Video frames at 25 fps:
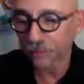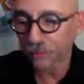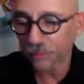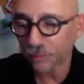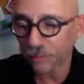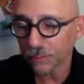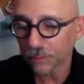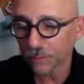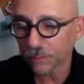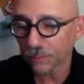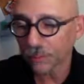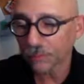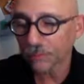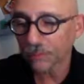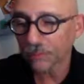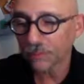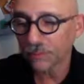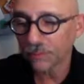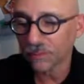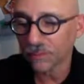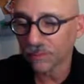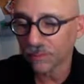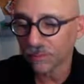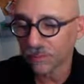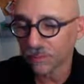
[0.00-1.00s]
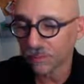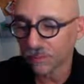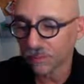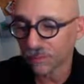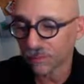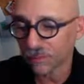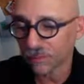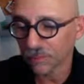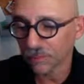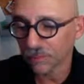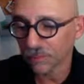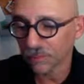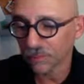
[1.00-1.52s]

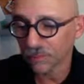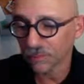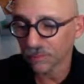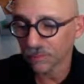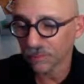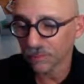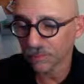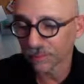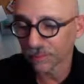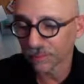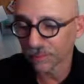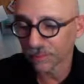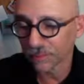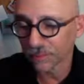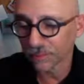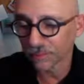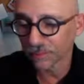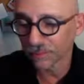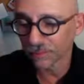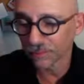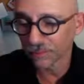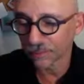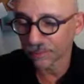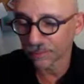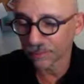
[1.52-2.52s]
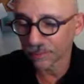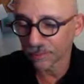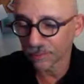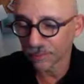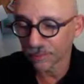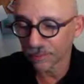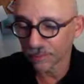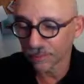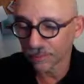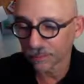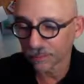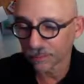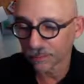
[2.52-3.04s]

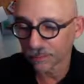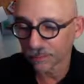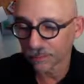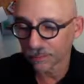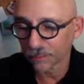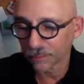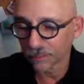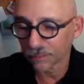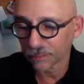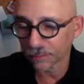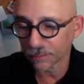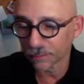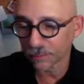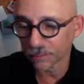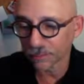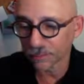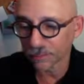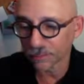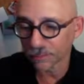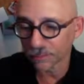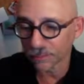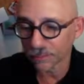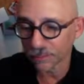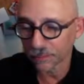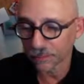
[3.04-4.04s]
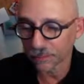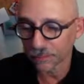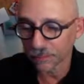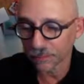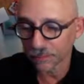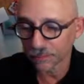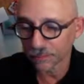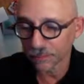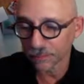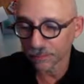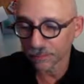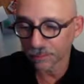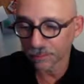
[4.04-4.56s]

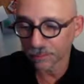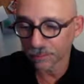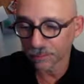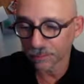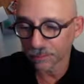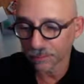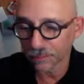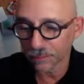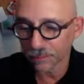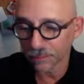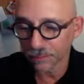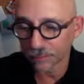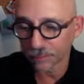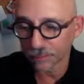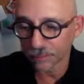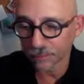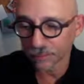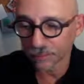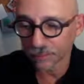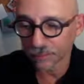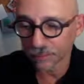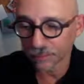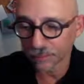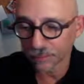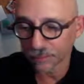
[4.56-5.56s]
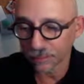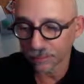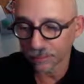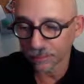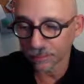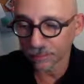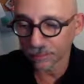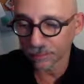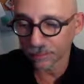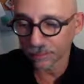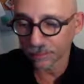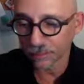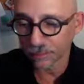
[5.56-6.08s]

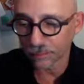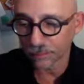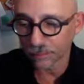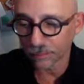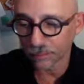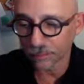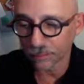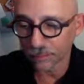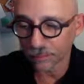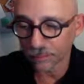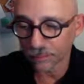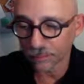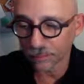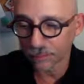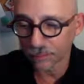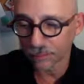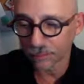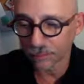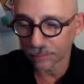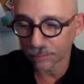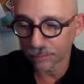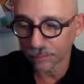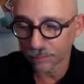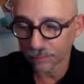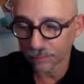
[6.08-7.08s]
This person isn't speaking.